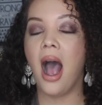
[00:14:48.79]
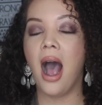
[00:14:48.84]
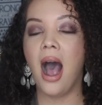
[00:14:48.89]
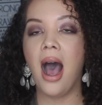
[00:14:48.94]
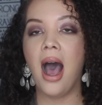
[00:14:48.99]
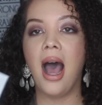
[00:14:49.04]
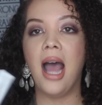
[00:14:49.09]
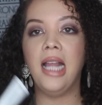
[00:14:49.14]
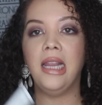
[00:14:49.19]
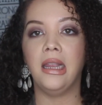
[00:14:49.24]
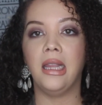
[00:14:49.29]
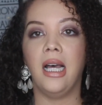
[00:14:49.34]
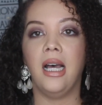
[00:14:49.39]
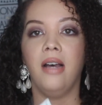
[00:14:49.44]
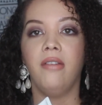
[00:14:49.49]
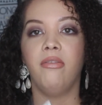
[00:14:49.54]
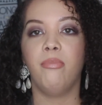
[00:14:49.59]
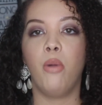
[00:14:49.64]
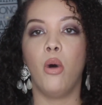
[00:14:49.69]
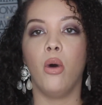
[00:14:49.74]
I
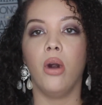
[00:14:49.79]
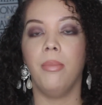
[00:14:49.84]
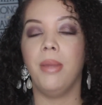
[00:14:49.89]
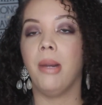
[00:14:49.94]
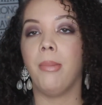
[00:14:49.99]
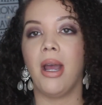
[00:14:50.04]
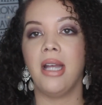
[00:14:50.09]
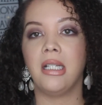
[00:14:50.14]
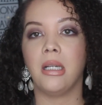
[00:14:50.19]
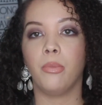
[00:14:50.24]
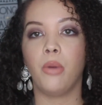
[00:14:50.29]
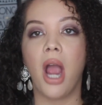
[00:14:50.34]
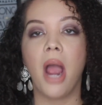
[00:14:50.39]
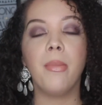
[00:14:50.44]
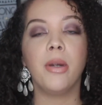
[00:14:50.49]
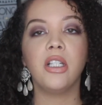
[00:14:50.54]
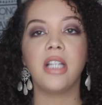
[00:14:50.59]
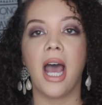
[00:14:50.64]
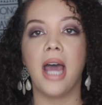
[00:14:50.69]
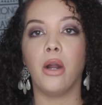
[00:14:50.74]
love pore minimizing
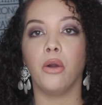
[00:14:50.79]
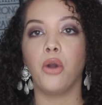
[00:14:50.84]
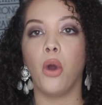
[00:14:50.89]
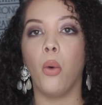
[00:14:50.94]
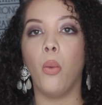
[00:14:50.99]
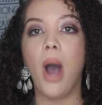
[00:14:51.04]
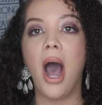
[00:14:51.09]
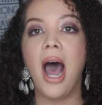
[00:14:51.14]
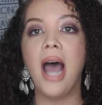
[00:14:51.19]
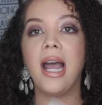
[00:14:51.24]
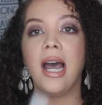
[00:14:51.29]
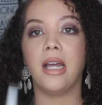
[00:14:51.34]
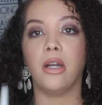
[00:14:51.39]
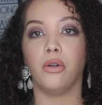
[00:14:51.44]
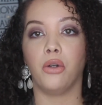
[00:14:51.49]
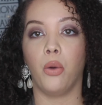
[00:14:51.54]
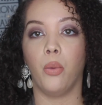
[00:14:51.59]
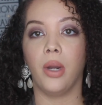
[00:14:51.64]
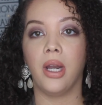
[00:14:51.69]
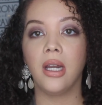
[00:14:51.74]
primers. I don't know why. I
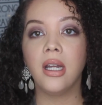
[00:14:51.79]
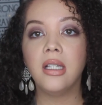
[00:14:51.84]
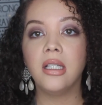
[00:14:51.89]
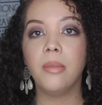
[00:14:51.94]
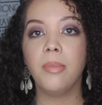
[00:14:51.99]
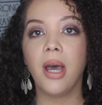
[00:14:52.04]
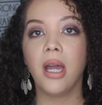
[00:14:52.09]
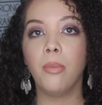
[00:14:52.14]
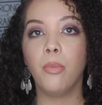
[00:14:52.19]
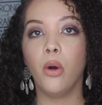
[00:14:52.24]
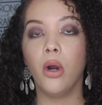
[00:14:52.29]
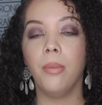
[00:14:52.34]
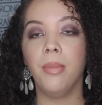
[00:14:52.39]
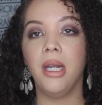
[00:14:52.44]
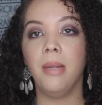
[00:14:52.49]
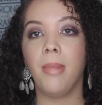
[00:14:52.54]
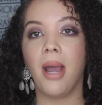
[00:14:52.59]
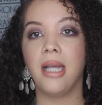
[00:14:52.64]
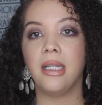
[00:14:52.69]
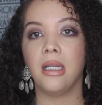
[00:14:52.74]
don't know what it is about a pore
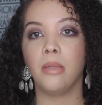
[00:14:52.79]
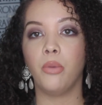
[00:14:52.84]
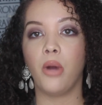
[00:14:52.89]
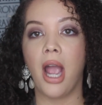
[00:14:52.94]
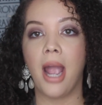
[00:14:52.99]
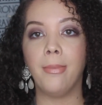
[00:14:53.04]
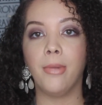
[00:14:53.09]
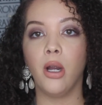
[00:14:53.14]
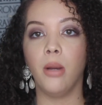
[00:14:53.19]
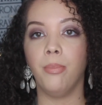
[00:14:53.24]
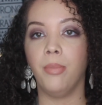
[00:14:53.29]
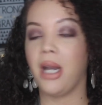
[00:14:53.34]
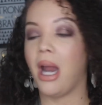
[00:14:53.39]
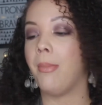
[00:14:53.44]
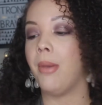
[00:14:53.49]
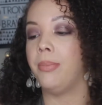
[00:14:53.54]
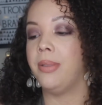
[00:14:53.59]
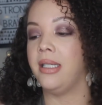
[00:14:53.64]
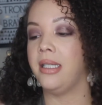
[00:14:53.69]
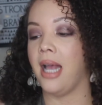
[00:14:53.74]
minimizing primer, but
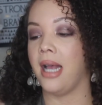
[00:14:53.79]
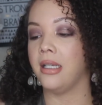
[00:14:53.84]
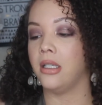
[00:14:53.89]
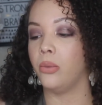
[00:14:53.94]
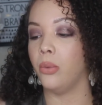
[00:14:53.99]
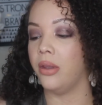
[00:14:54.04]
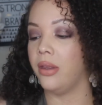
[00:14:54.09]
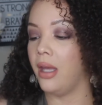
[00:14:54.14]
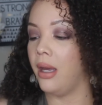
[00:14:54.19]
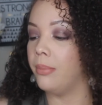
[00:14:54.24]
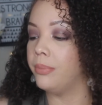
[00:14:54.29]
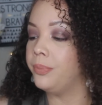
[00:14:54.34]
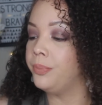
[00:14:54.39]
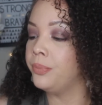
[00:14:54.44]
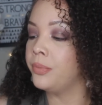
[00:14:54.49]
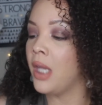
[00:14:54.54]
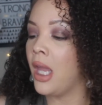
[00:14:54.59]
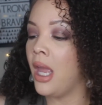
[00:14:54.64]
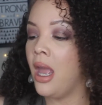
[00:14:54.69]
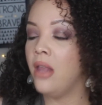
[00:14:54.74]
I'm obsessed with them.
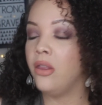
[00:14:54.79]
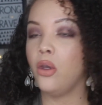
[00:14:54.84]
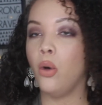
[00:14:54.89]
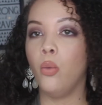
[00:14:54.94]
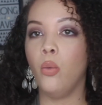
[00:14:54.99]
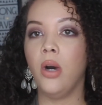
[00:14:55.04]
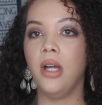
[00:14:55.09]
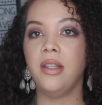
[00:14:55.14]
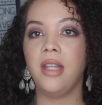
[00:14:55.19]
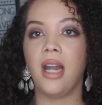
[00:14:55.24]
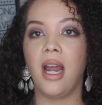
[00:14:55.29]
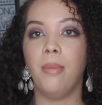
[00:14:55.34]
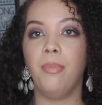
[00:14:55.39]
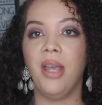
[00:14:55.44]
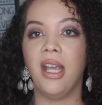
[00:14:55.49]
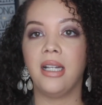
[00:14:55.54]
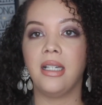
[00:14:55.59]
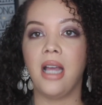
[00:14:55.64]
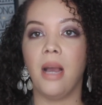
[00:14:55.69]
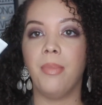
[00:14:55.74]
The one that I
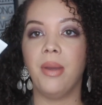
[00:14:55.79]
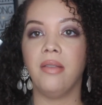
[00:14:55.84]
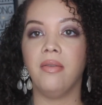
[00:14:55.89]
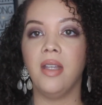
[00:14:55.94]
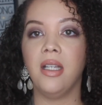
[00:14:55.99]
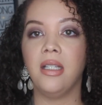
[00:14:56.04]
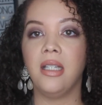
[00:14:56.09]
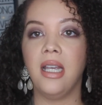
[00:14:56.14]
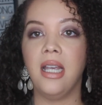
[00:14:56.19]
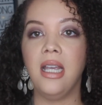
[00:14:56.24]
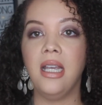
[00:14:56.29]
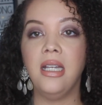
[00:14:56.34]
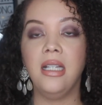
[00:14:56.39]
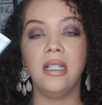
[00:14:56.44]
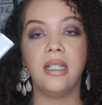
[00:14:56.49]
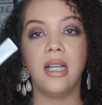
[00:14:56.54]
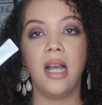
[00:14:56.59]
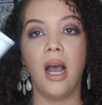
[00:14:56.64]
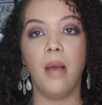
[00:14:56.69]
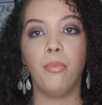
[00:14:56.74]
picked up, and this
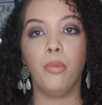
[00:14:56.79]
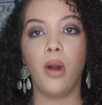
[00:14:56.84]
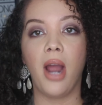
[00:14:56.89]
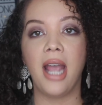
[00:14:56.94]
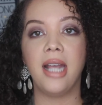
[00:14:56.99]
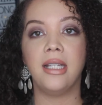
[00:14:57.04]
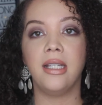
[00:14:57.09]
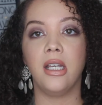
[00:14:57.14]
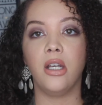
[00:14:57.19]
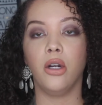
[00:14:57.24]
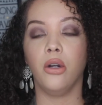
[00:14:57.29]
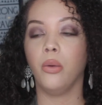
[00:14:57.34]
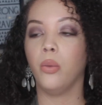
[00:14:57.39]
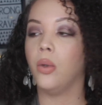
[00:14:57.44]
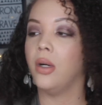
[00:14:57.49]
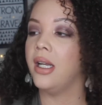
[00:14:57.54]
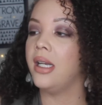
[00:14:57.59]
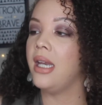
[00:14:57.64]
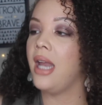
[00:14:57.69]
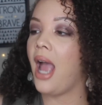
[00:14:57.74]
is a pricier
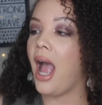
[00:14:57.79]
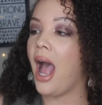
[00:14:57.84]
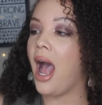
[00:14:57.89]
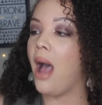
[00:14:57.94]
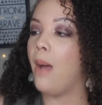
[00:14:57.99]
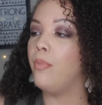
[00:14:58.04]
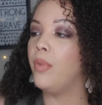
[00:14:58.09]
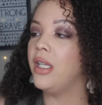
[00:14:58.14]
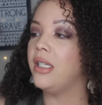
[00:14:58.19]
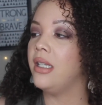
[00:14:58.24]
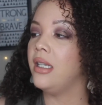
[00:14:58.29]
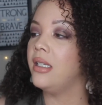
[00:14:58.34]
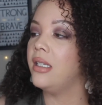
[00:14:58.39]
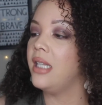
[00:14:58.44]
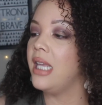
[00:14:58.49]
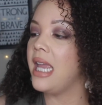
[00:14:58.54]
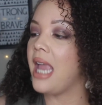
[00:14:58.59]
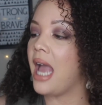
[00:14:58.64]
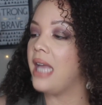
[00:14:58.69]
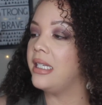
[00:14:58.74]
one, this is
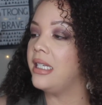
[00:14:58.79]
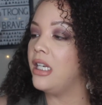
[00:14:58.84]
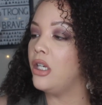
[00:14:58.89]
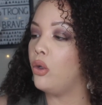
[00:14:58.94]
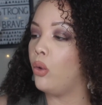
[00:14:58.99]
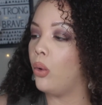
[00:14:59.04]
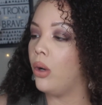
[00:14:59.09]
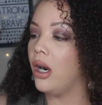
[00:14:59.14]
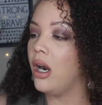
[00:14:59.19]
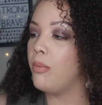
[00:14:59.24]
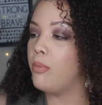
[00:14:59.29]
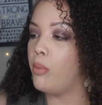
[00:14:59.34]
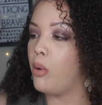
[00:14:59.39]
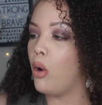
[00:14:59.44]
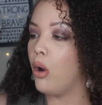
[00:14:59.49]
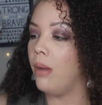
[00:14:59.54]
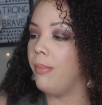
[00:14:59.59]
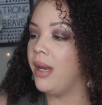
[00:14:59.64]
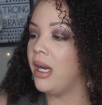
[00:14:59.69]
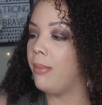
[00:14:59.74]
the Dior
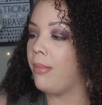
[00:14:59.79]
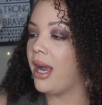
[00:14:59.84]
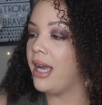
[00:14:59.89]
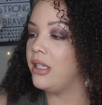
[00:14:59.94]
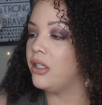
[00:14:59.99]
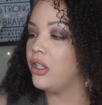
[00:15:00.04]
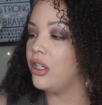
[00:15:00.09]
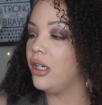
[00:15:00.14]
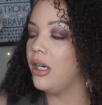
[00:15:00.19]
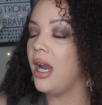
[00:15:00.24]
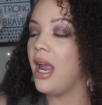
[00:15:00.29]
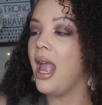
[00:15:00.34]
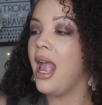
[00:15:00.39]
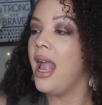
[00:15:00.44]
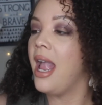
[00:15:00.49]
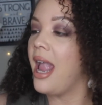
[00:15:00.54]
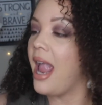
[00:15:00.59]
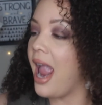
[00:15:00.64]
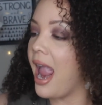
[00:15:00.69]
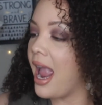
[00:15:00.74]
Pore Minimizer,
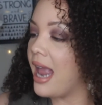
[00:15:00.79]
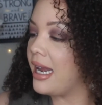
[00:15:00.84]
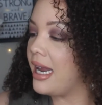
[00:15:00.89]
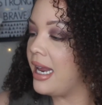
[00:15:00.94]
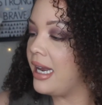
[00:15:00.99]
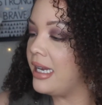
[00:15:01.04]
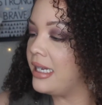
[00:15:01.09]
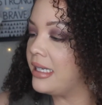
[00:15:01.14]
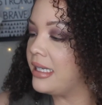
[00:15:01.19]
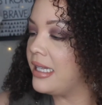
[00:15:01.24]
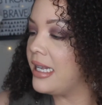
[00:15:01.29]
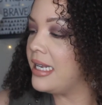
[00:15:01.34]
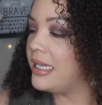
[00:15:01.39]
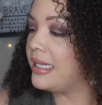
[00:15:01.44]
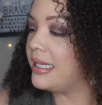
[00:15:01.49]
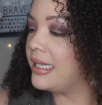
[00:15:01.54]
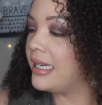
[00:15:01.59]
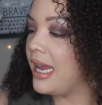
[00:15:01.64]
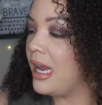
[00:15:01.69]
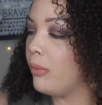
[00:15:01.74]
and it is the
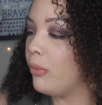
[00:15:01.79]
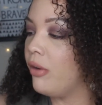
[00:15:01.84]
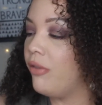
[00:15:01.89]
Skin